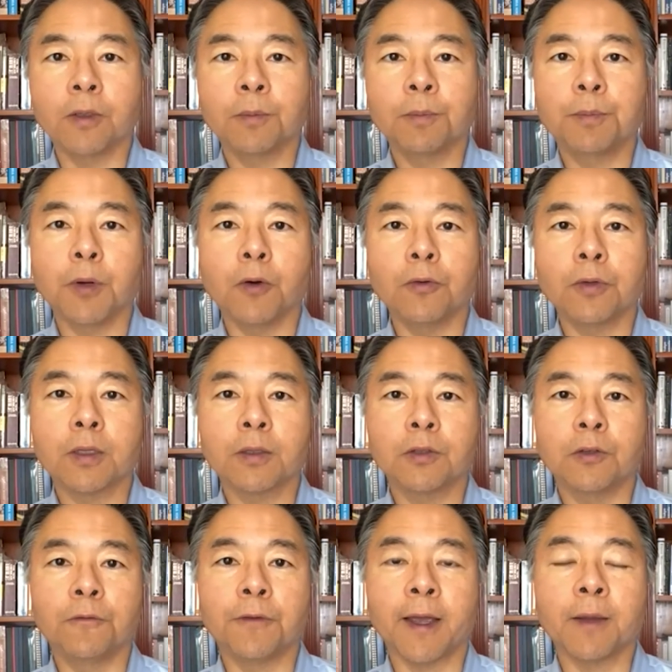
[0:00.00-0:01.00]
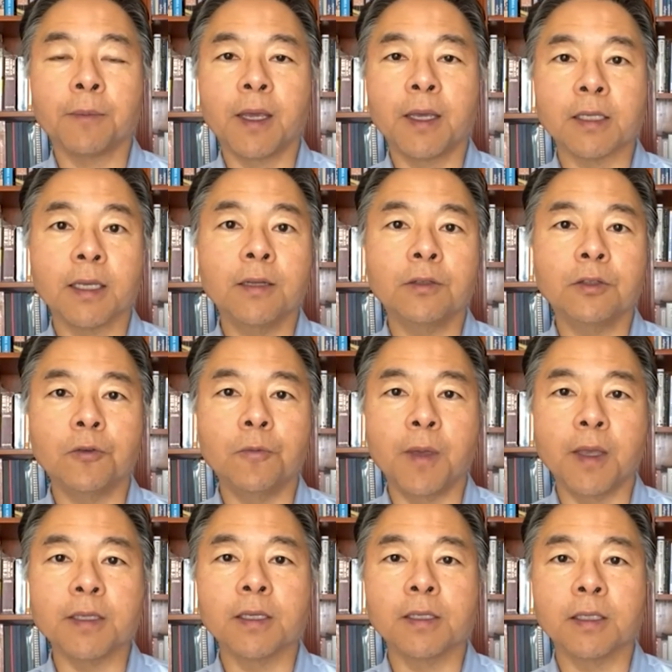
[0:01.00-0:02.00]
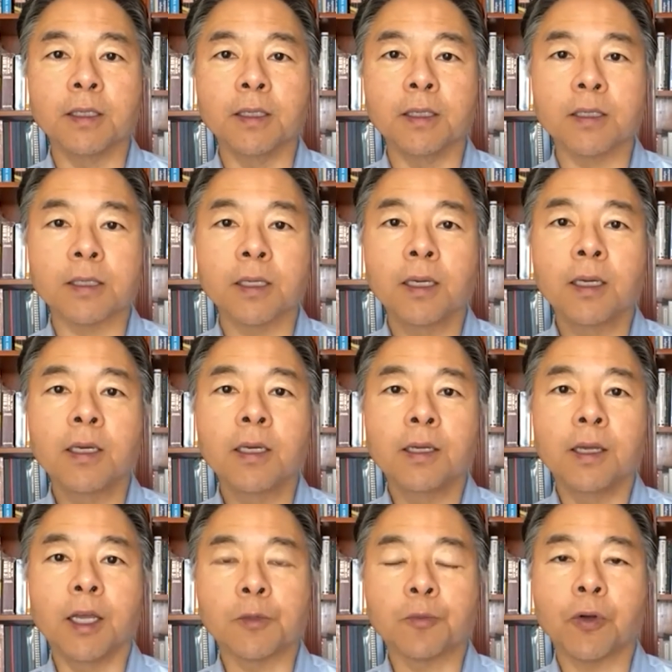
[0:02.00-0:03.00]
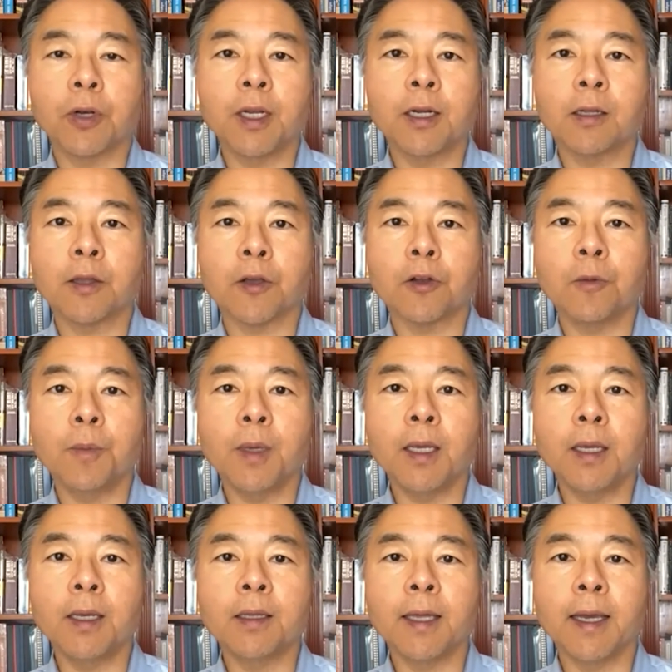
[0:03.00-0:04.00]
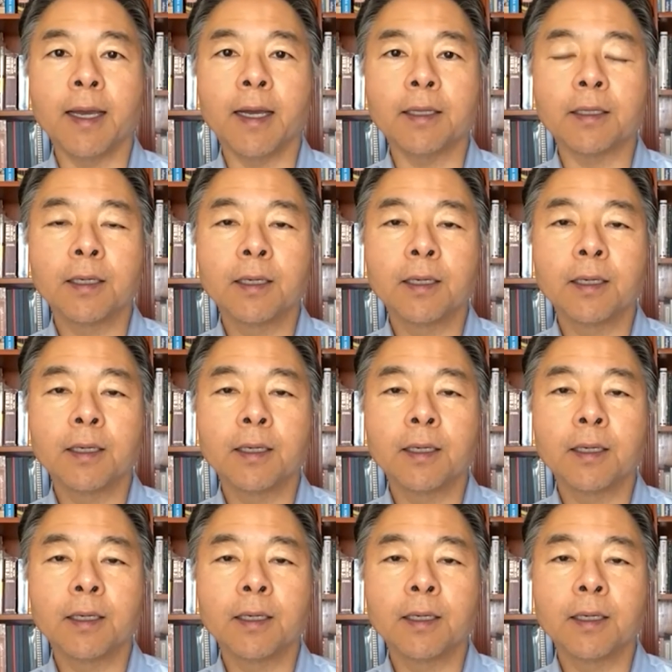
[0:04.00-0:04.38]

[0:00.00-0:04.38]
both to families and to businesses. It's pretty clear to me that